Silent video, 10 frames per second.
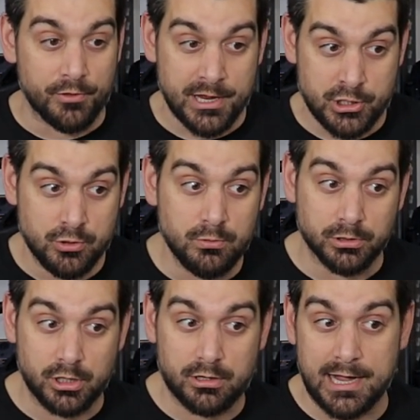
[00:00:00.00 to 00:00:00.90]
They do
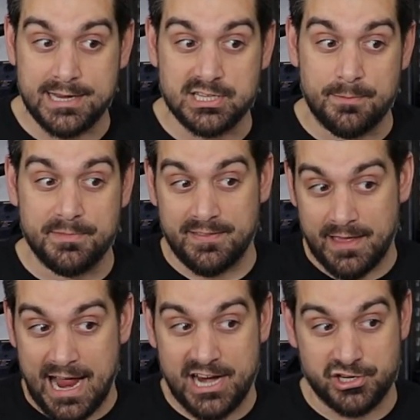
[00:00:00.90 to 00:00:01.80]
look like something
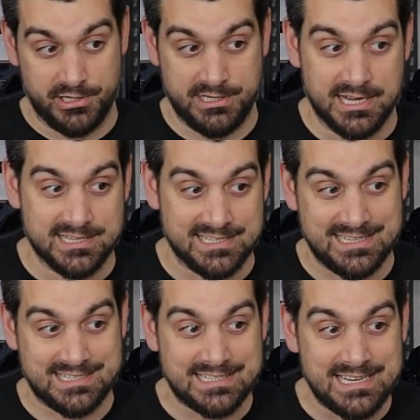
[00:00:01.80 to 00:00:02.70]
that actually does
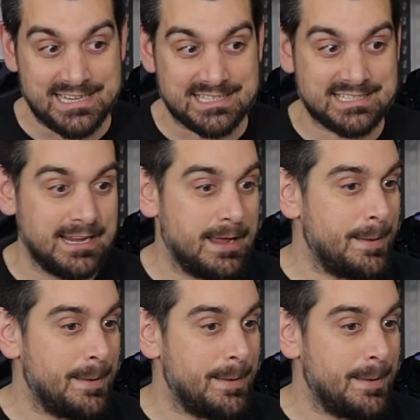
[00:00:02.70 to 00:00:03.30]
exist.